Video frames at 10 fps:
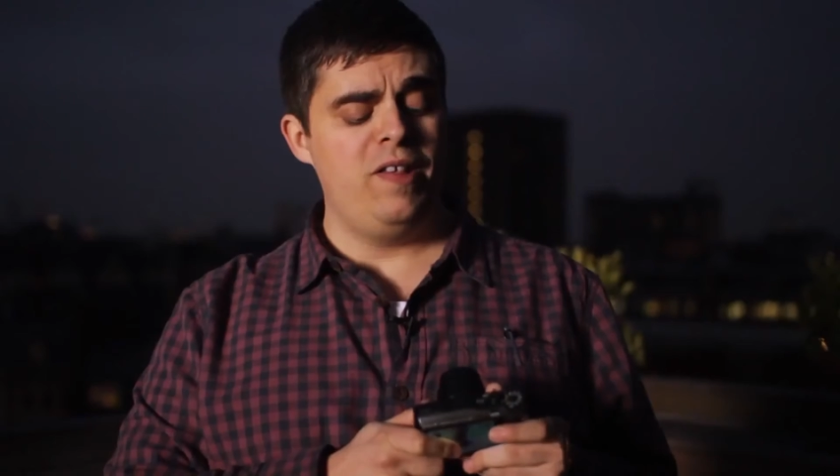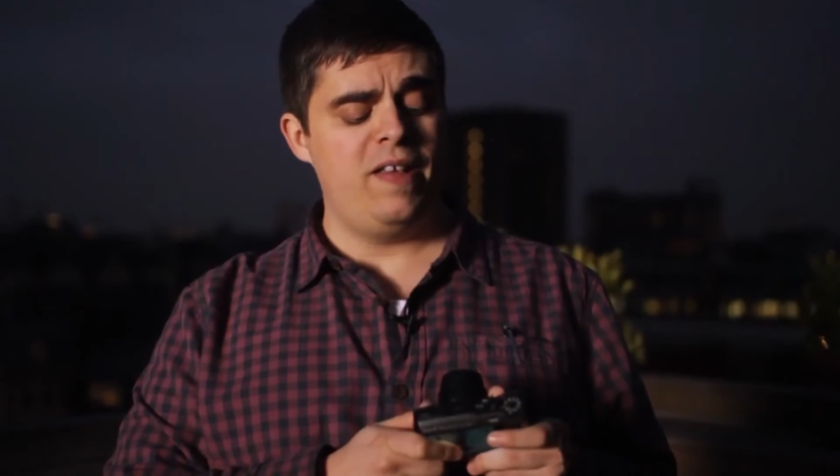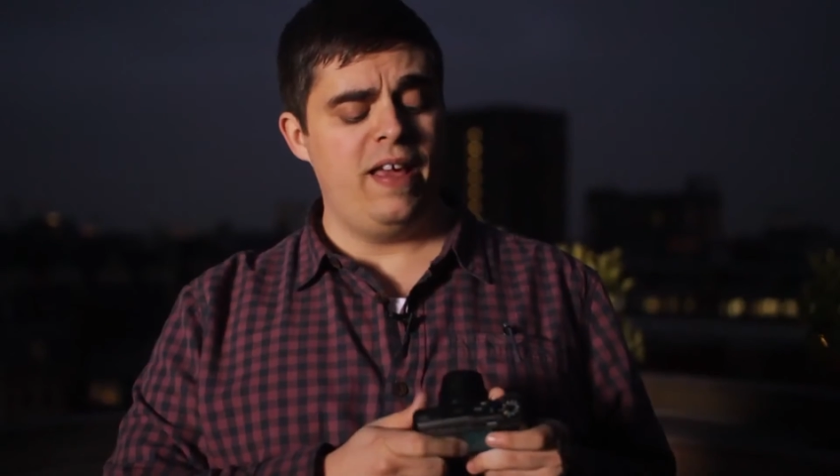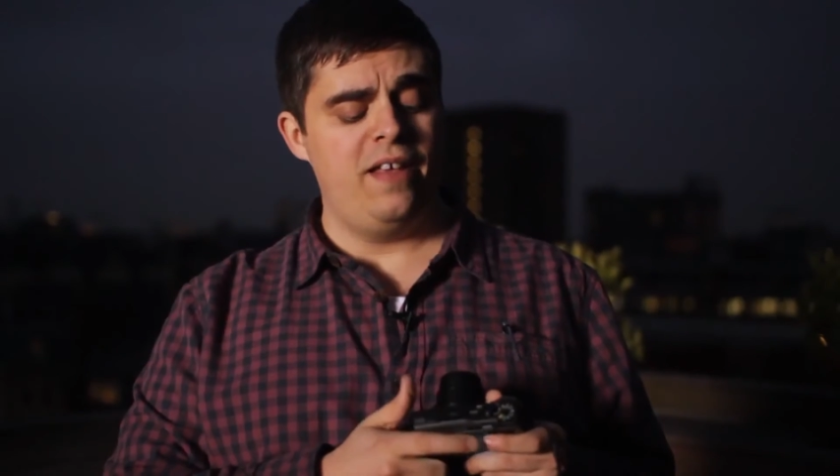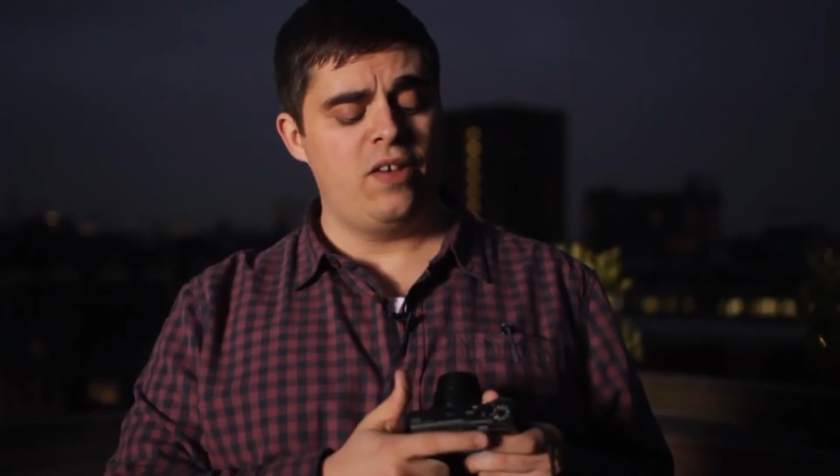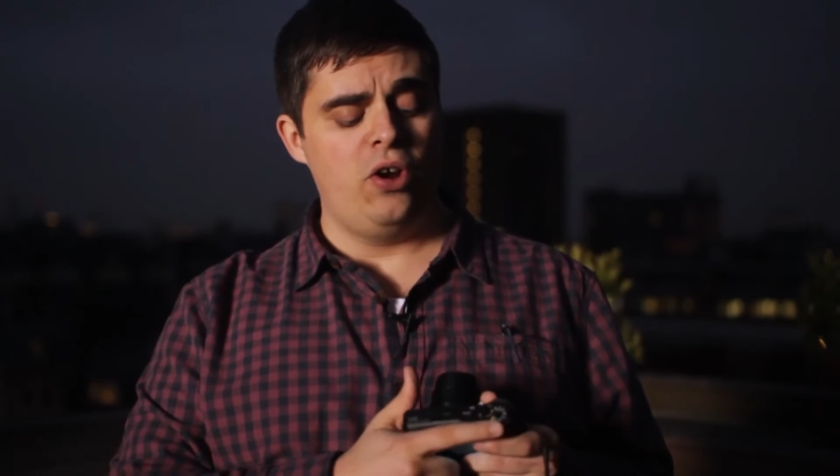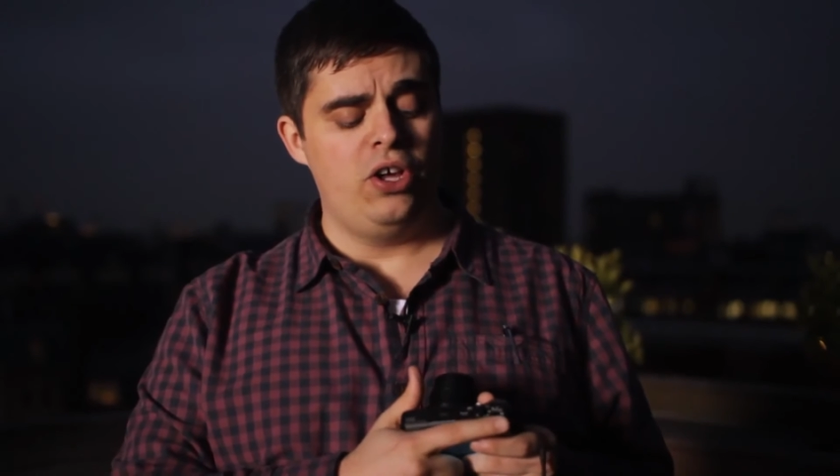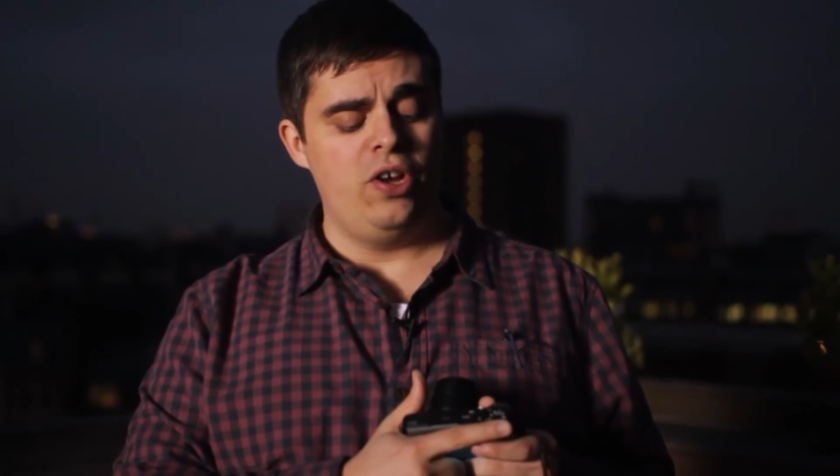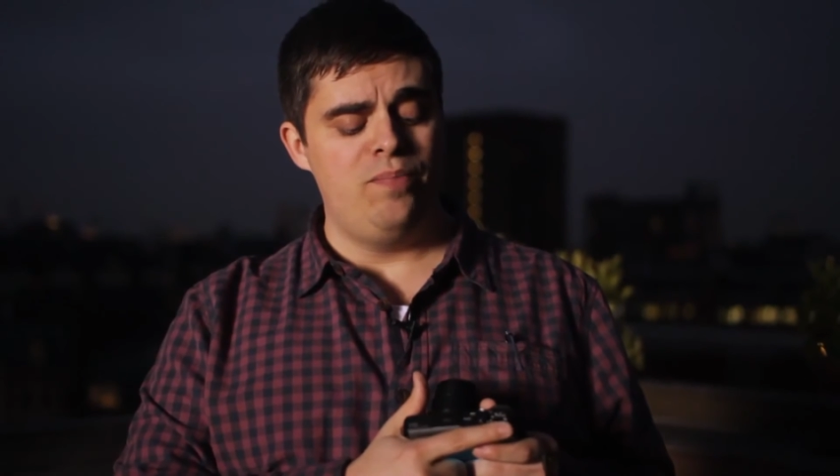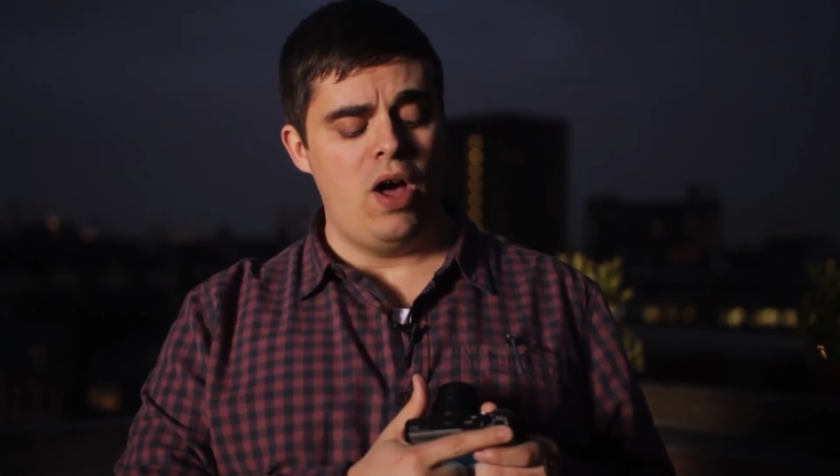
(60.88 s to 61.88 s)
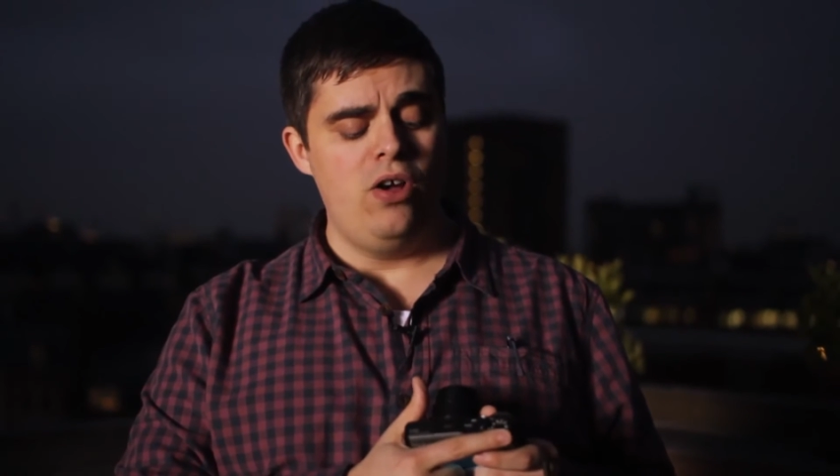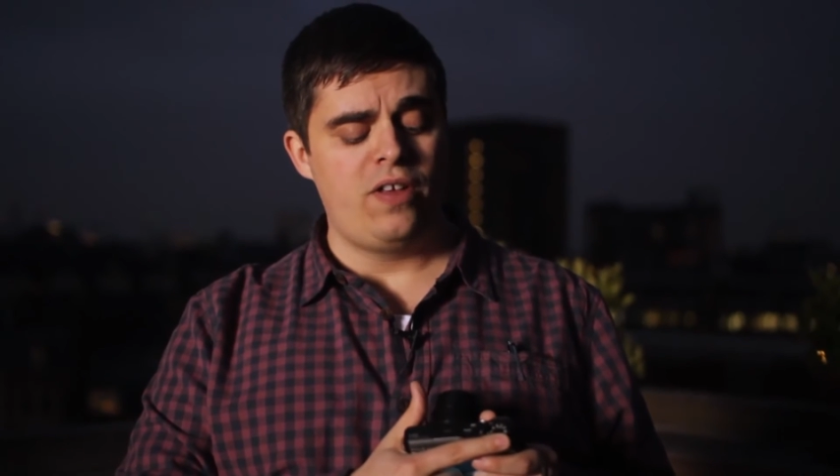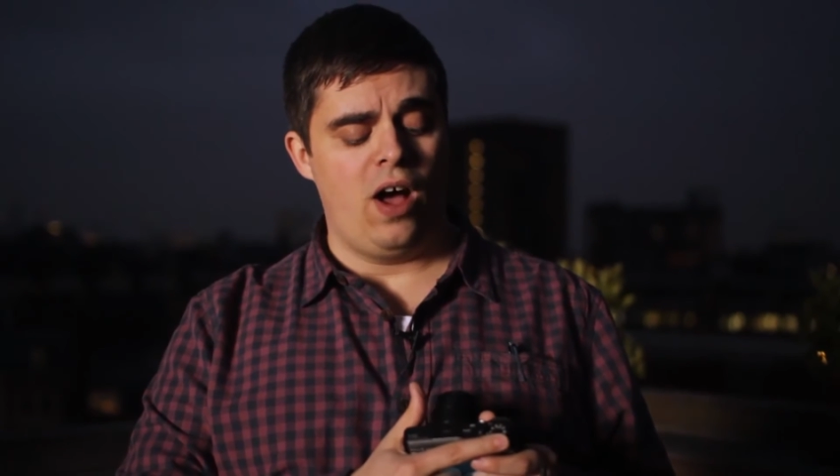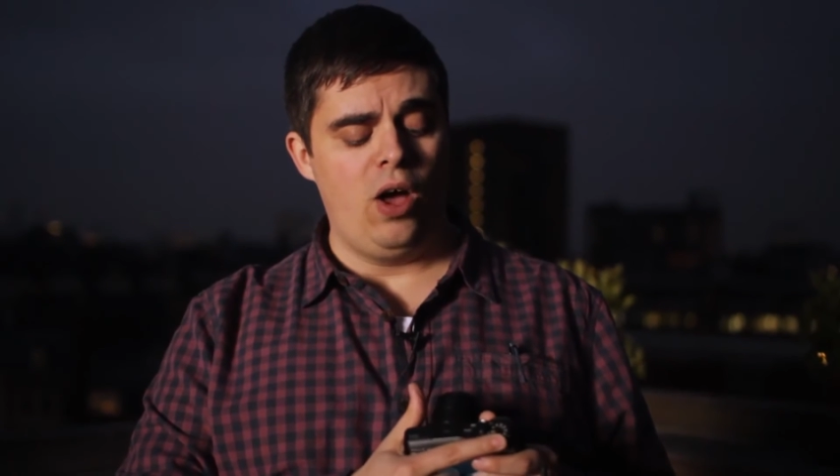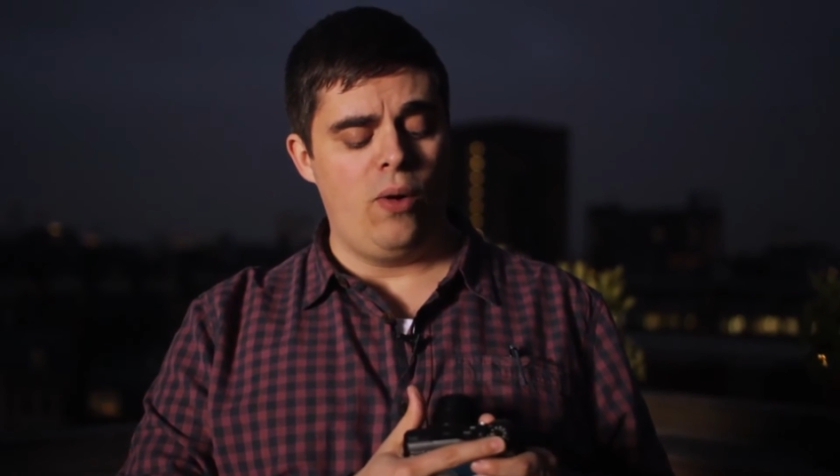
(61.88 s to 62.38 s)
you see it's got a good mode
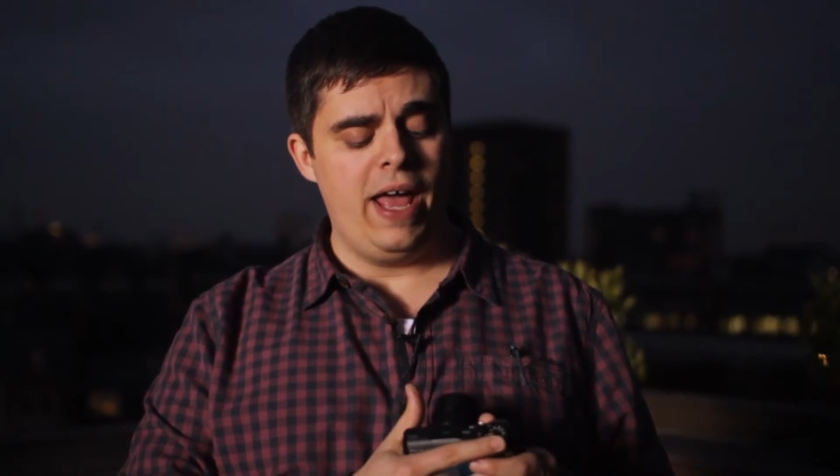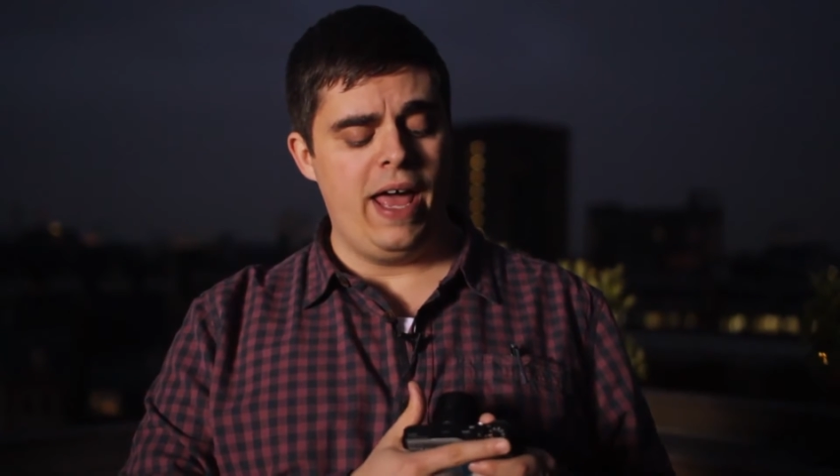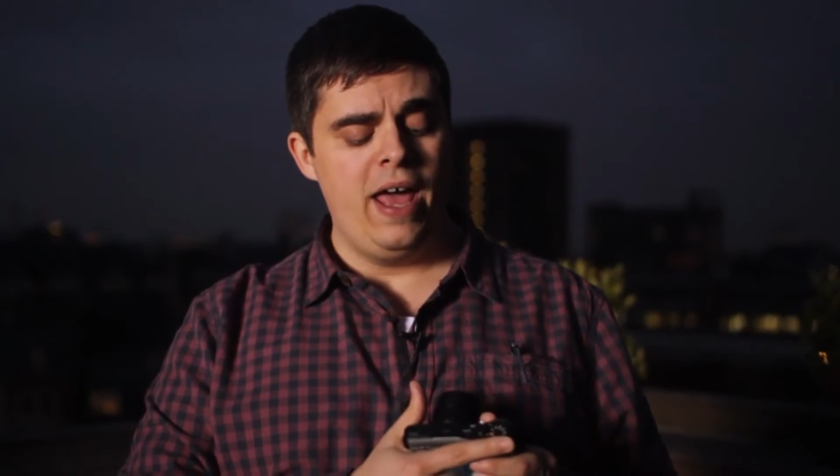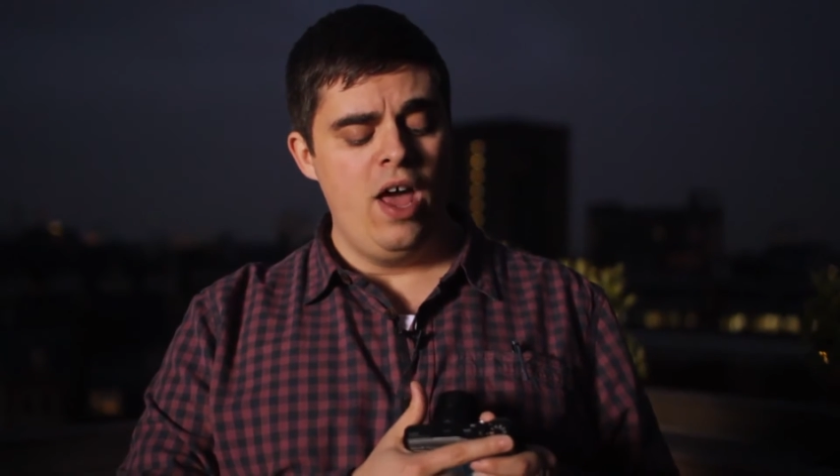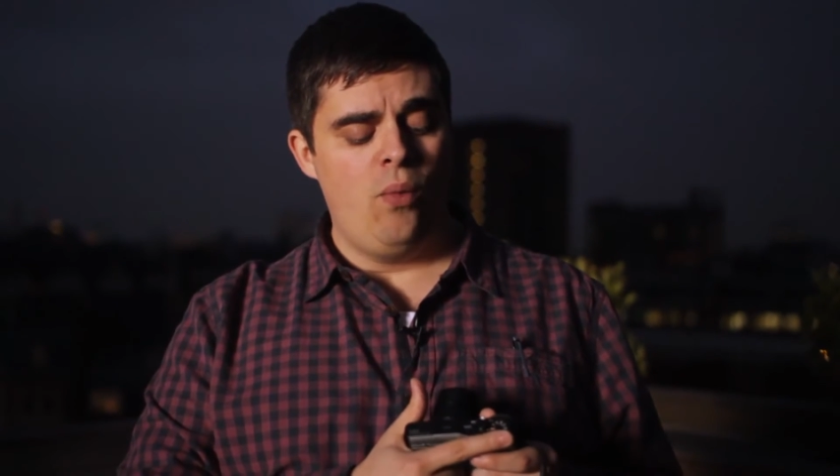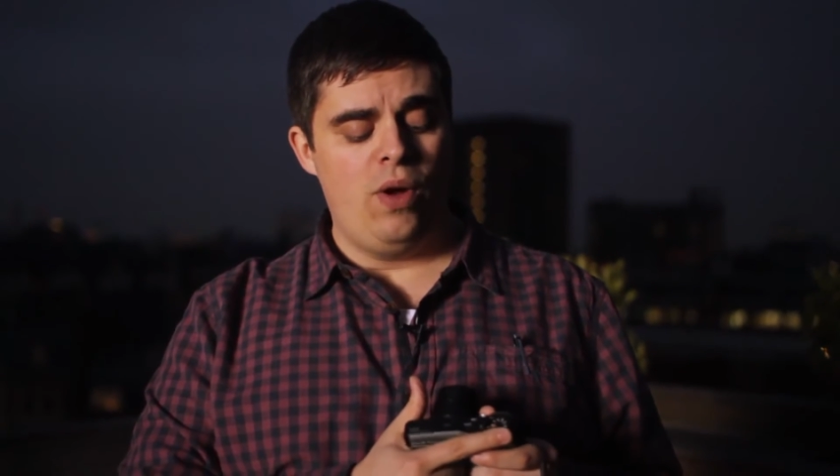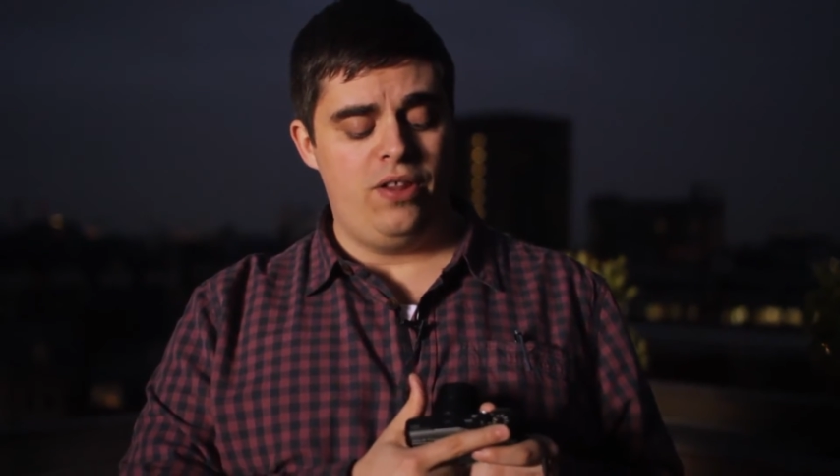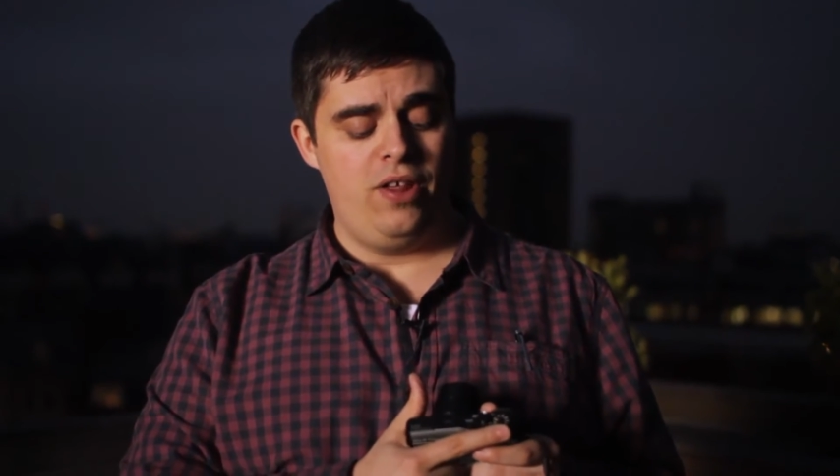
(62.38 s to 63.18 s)
dial here which